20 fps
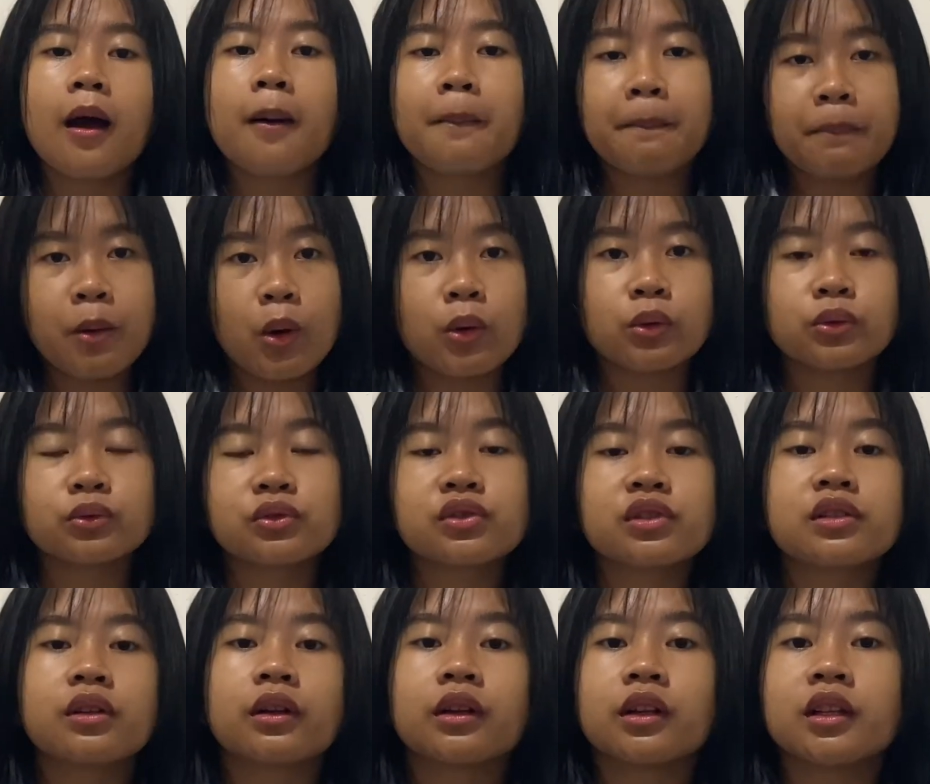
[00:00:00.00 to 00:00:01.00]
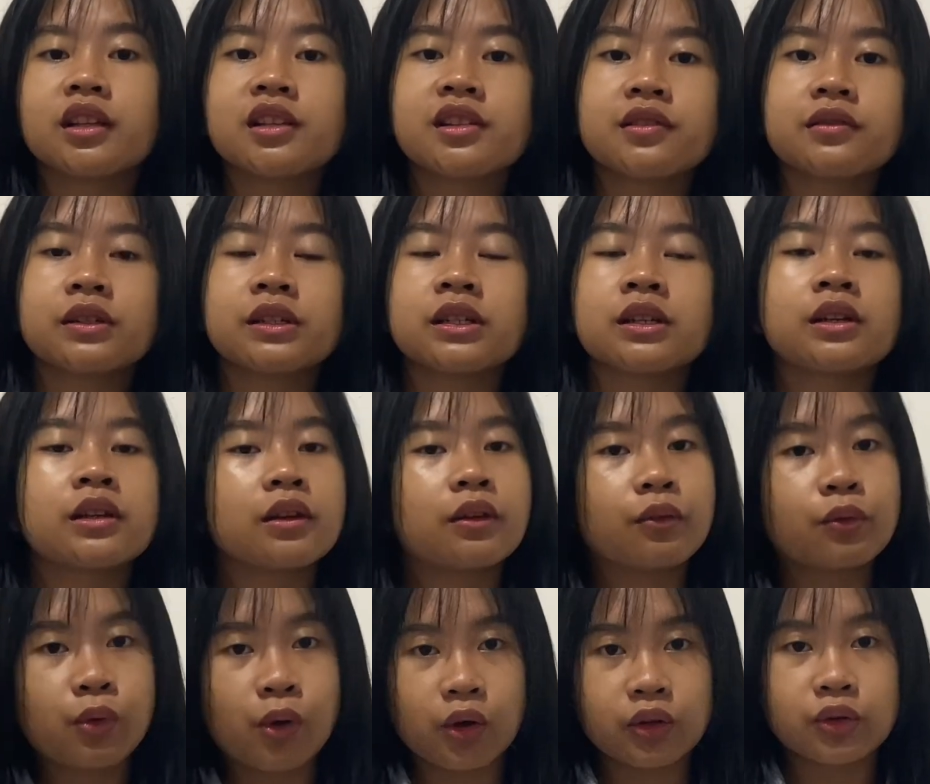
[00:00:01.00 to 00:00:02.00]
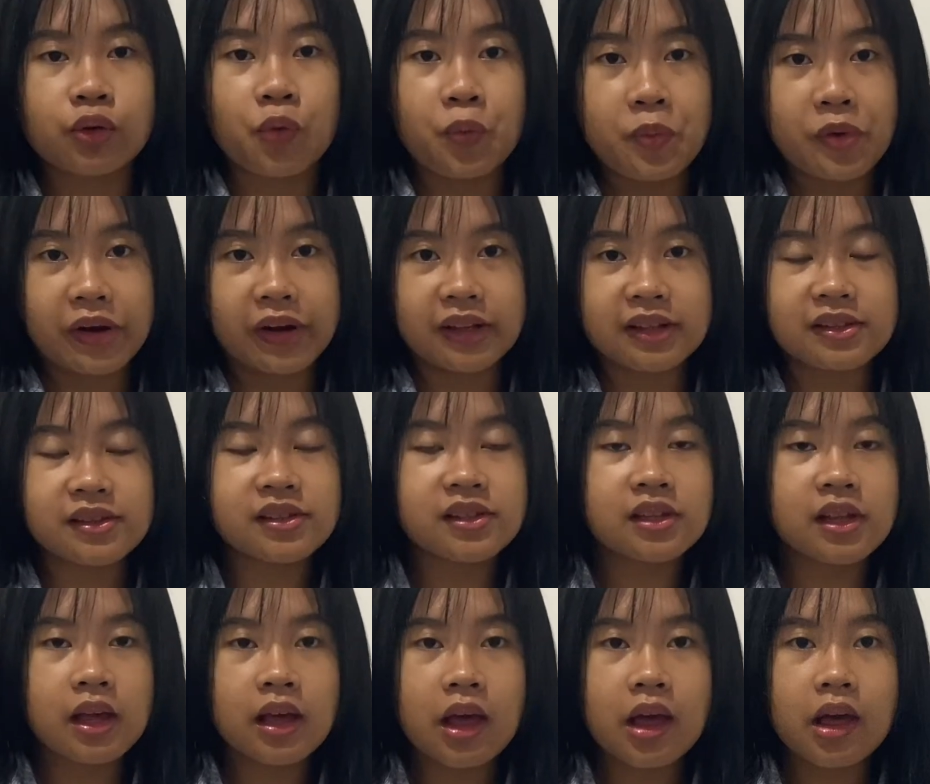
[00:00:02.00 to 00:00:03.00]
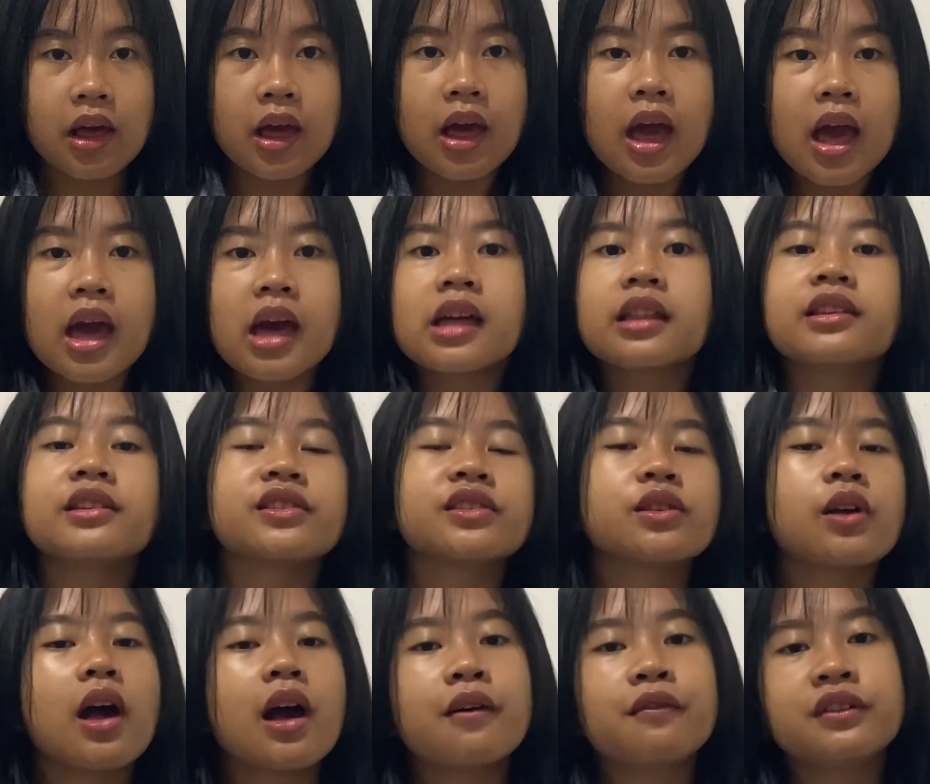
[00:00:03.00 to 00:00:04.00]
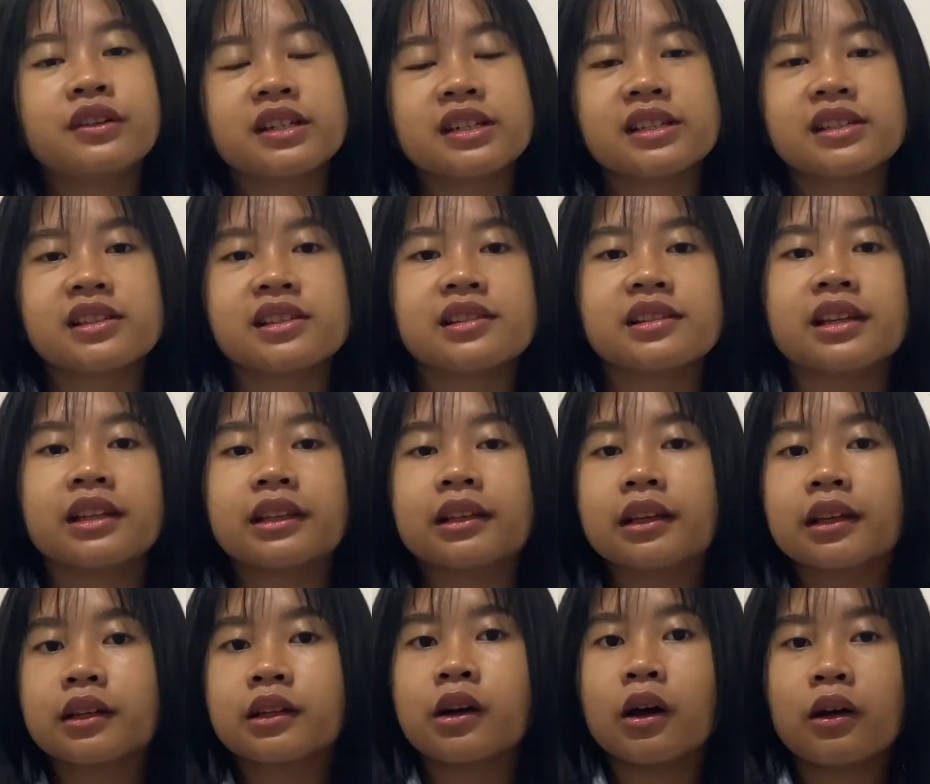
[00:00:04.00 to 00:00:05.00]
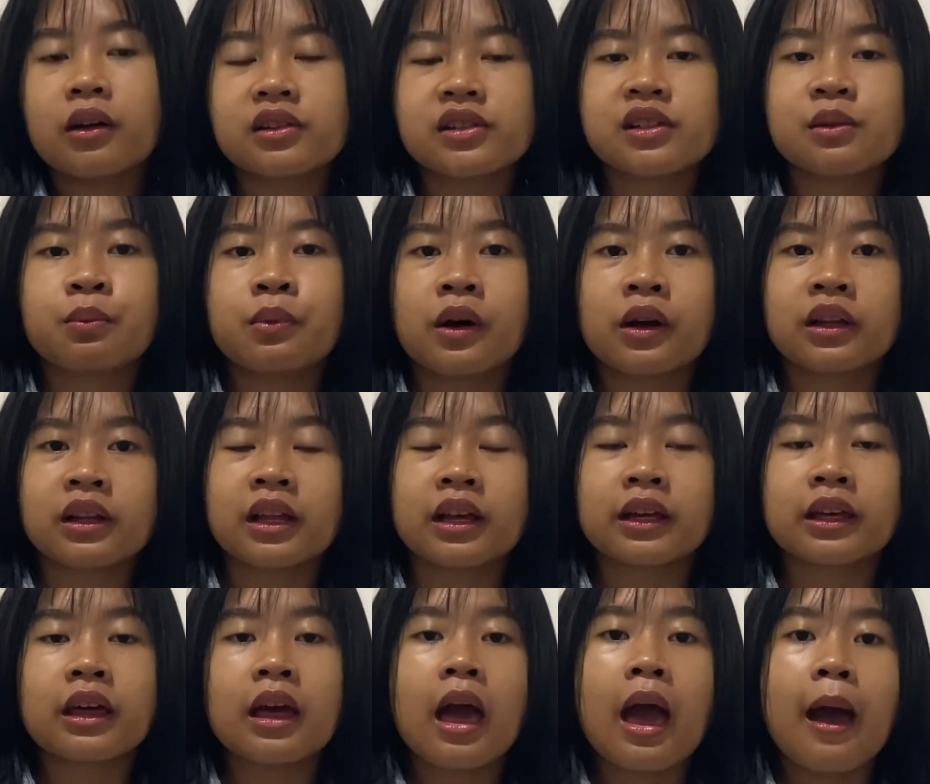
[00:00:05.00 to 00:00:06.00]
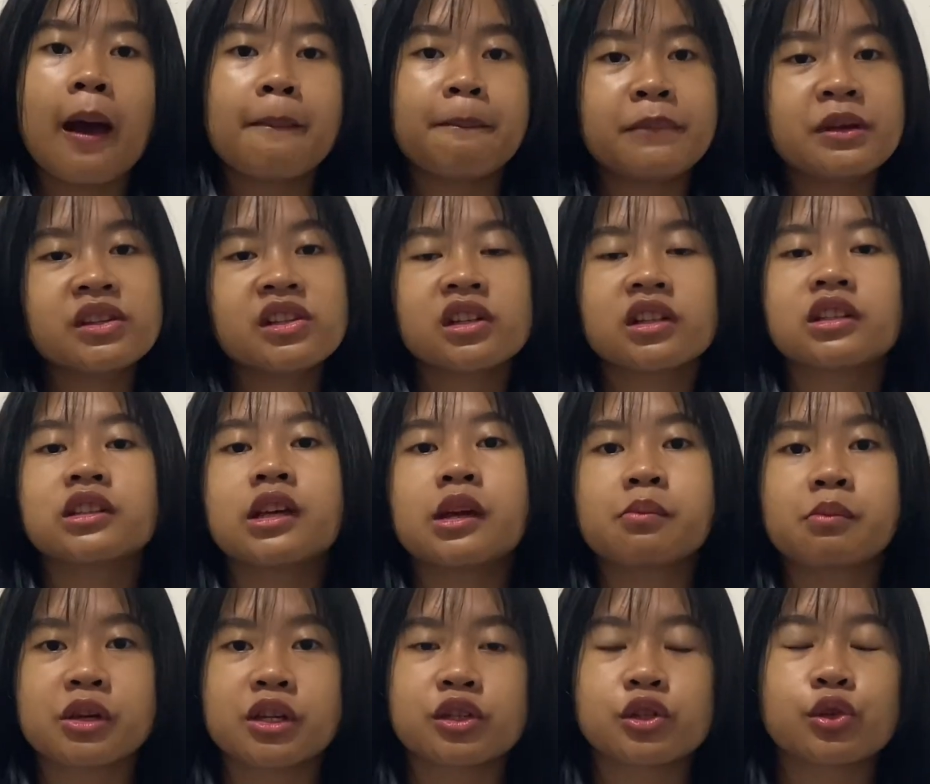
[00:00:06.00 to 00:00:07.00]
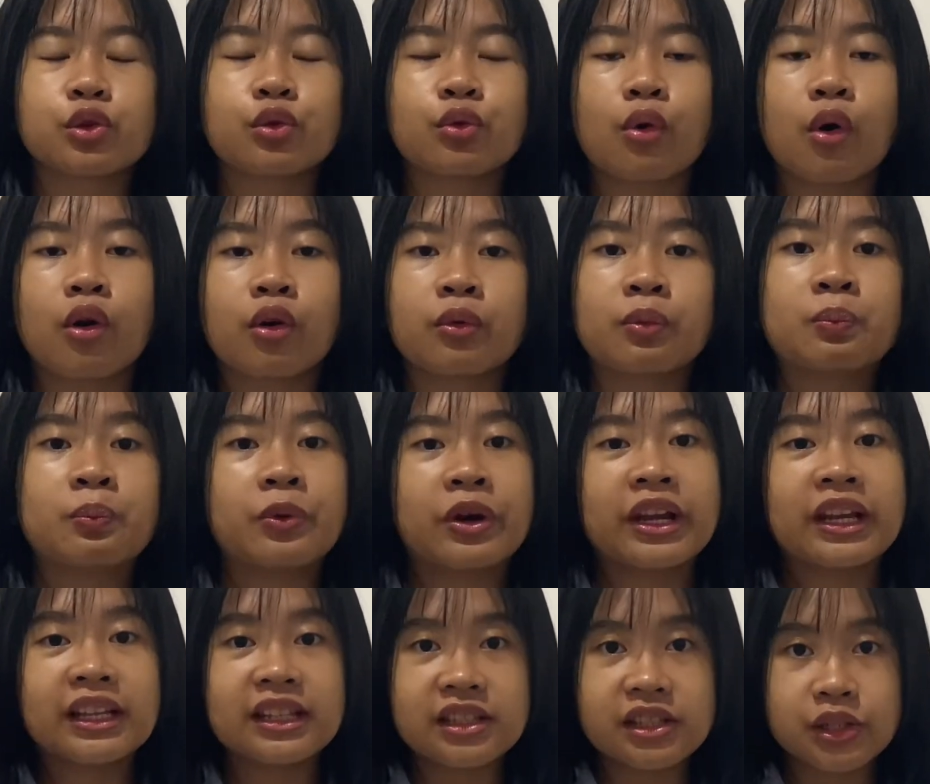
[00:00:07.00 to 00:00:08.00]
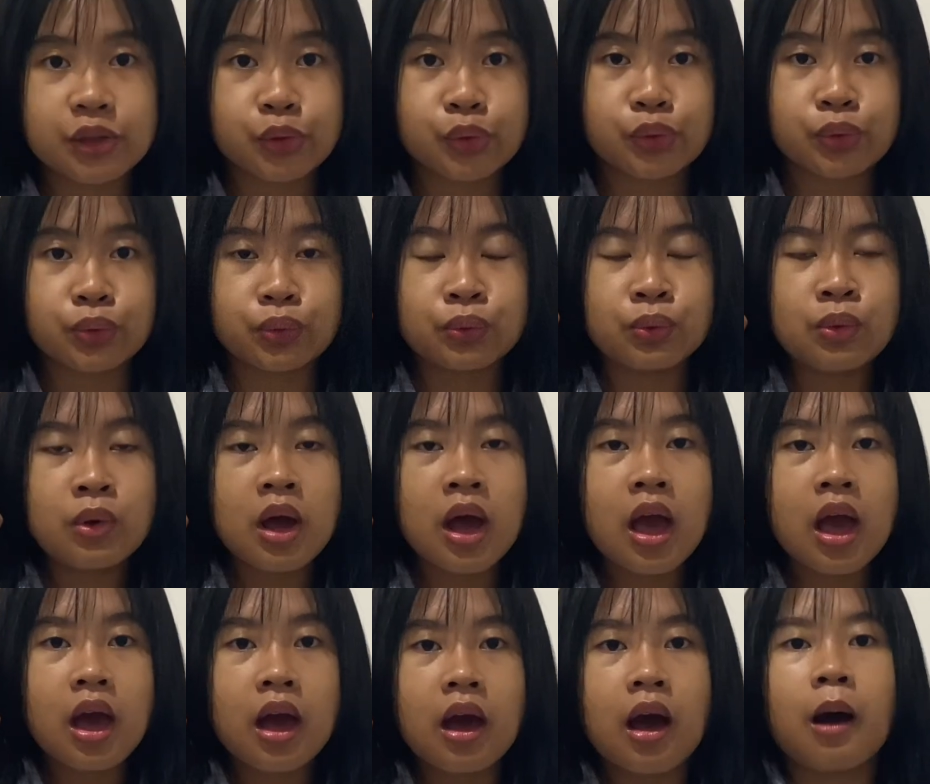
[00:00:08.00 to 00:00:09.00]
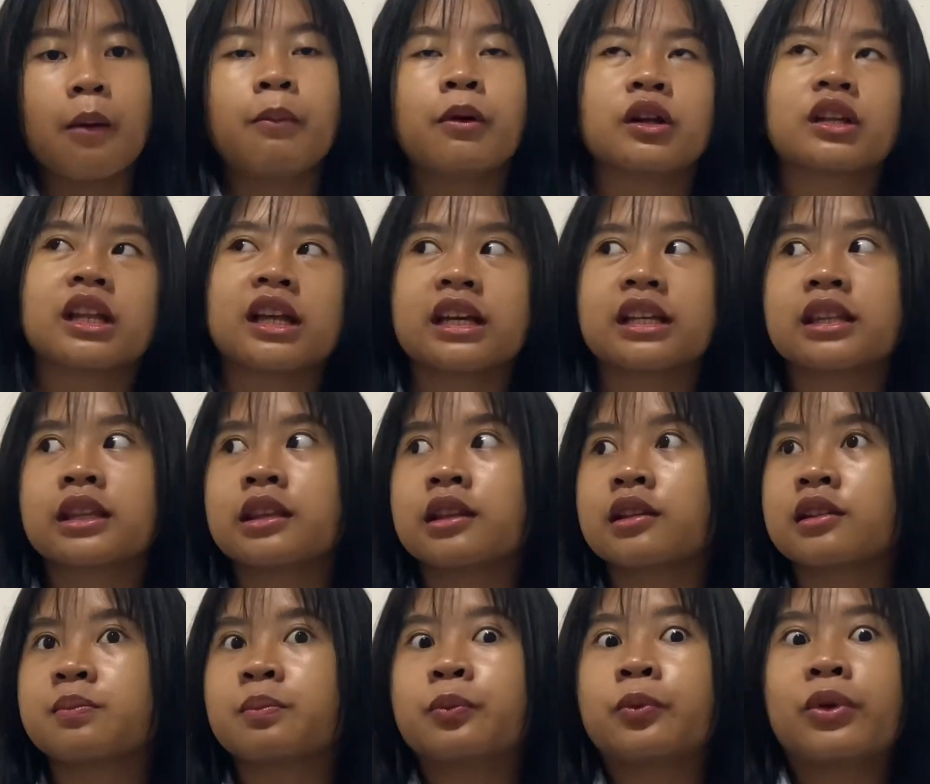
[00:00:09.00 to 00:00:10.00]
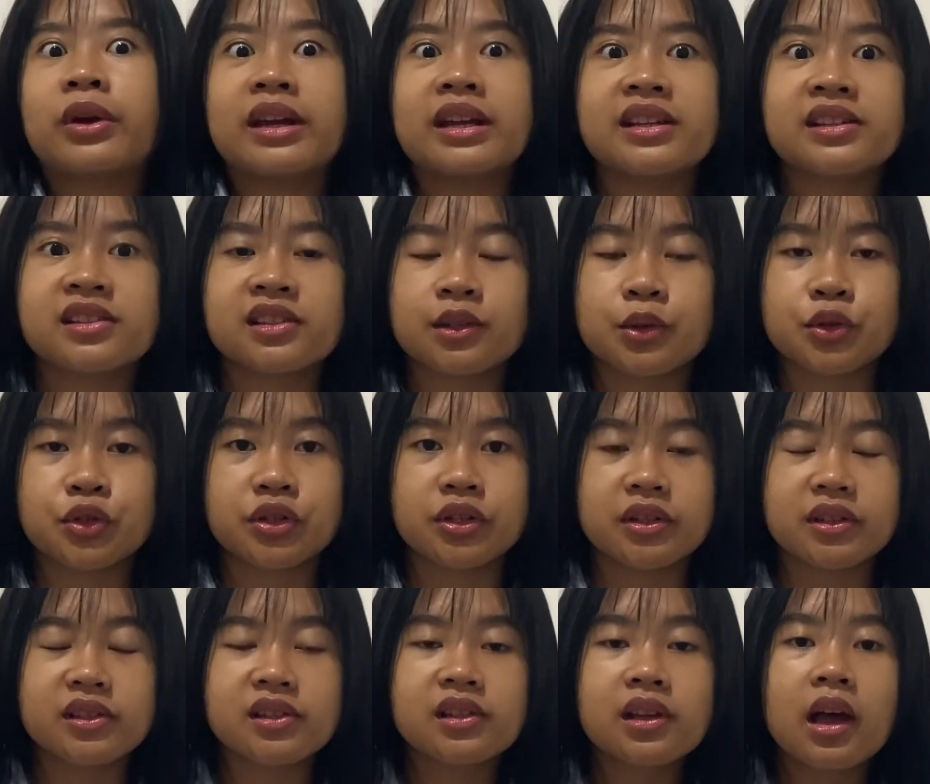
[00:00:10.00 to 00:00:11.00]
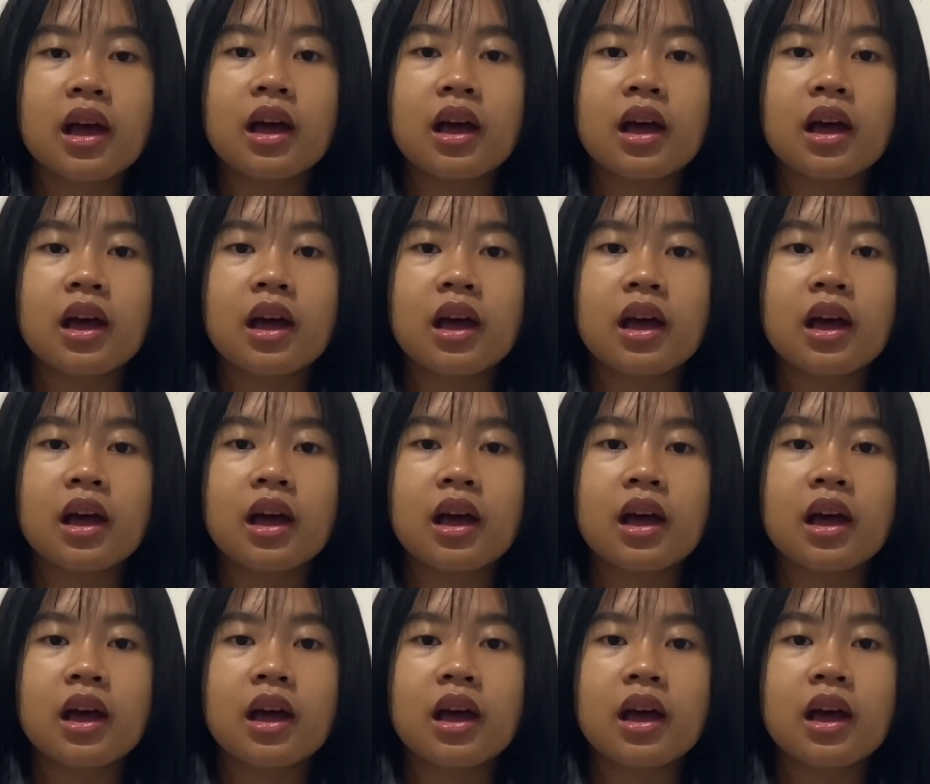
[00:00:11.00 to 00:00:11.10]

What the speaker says: Phones don't literally rot our brains. There's no evidence that they cause about physical damage to our brain tissue, about the praise suggests.